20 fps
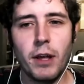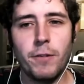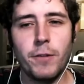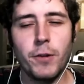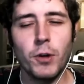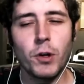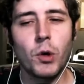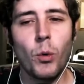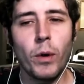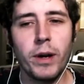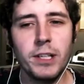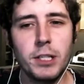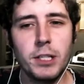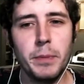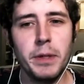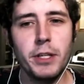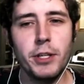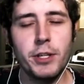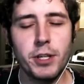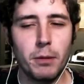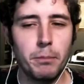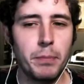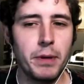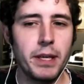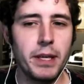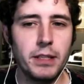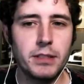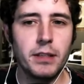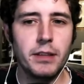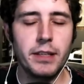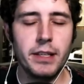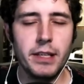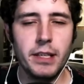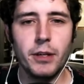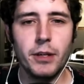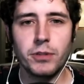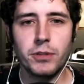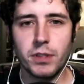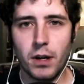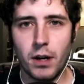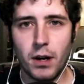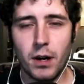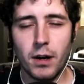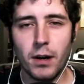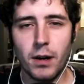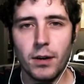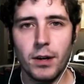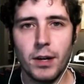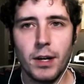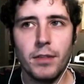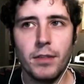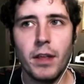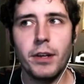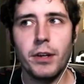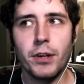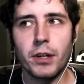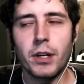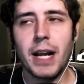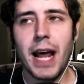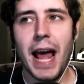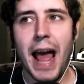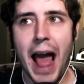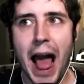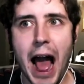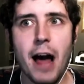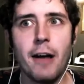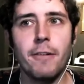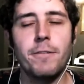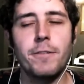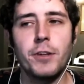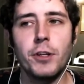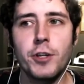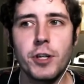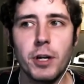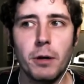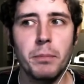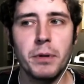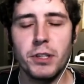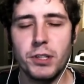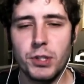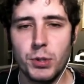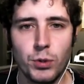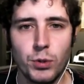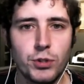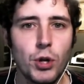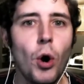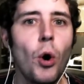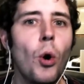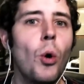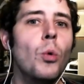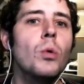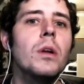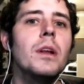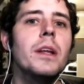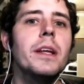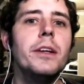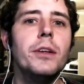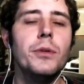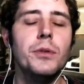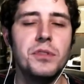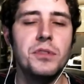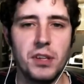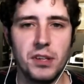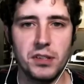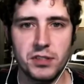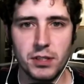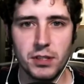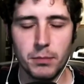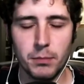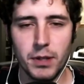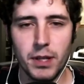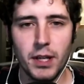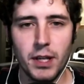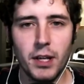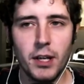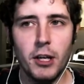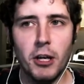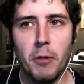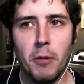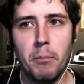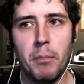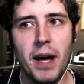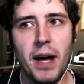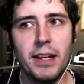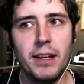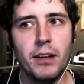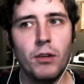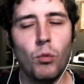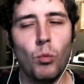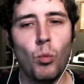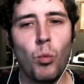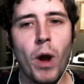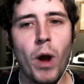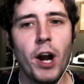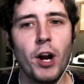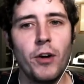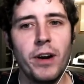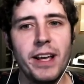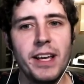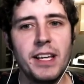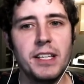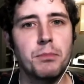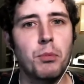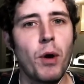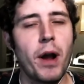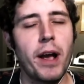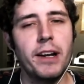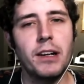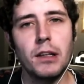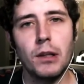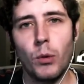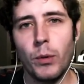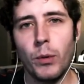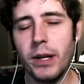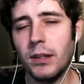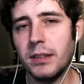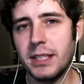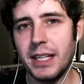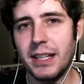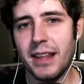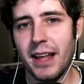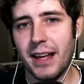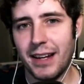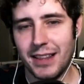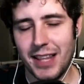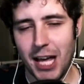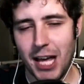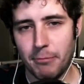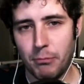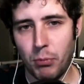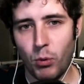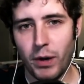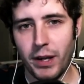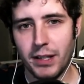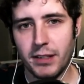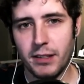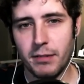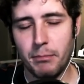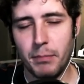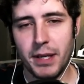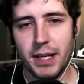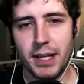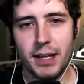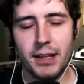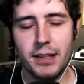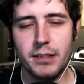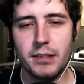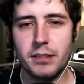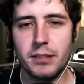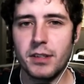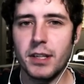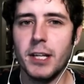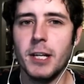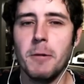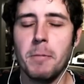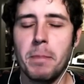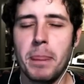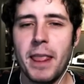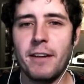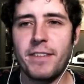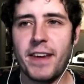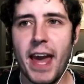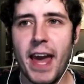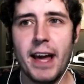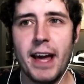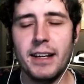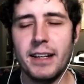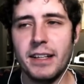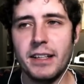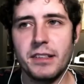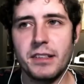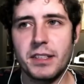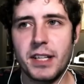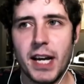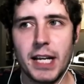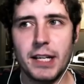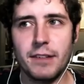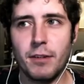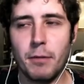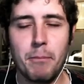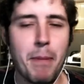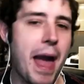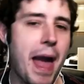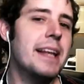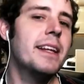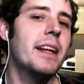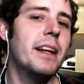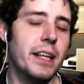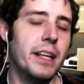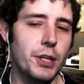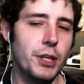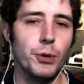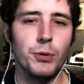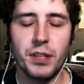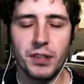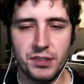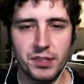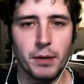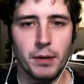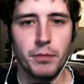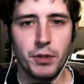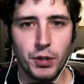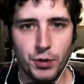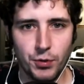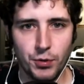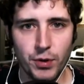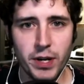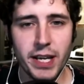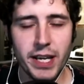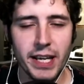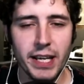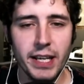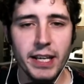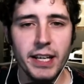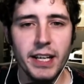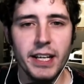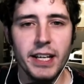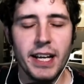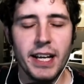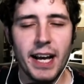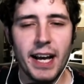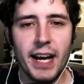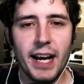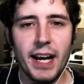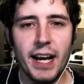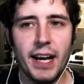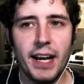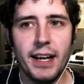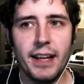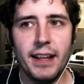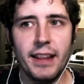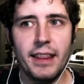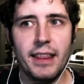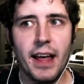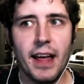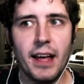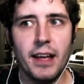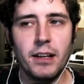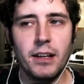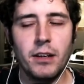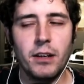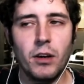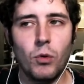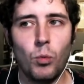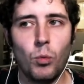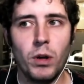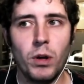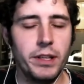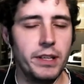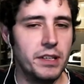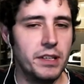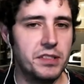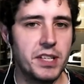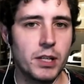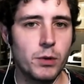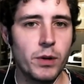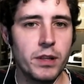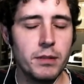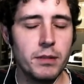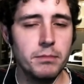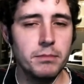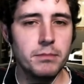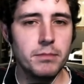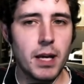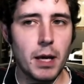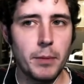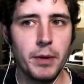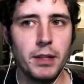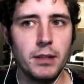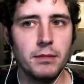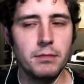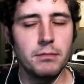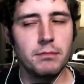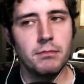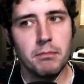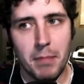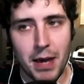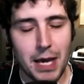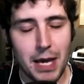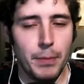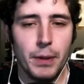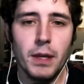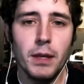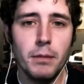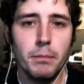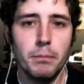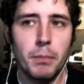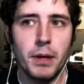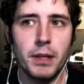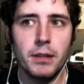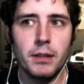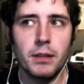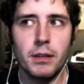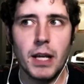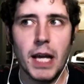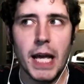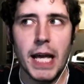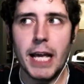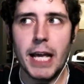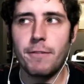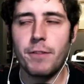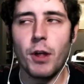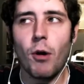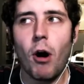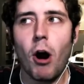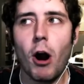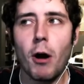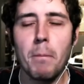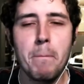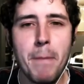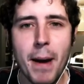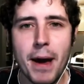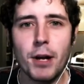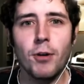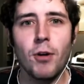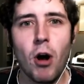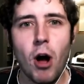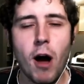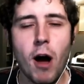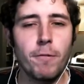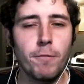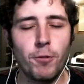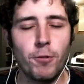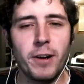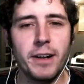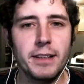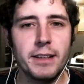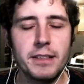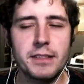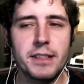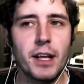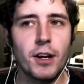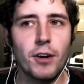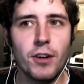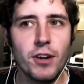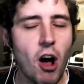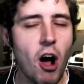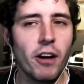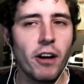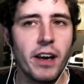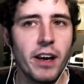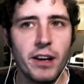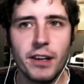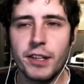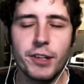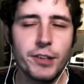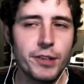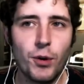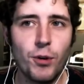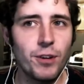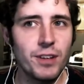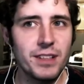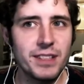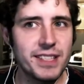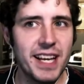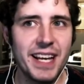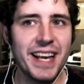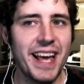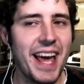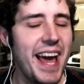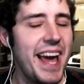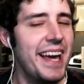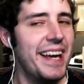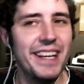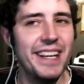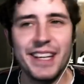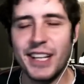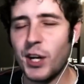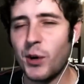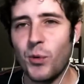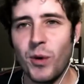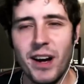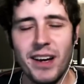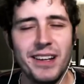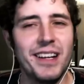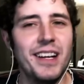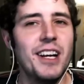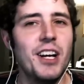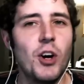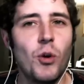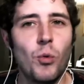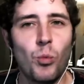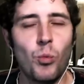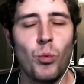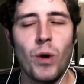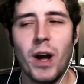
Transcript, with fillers: that if you're going to be jumping into the EOS R, then you're going to have to jump into a totally new system but where is brand loyalty then at that point? Because if Canon is kind of abandoning you to some degree, uh, then will you stick with them? I mean, maybe. But mm-hmm. if there are better offerings that are knocking on your door and saying, hey, you know what?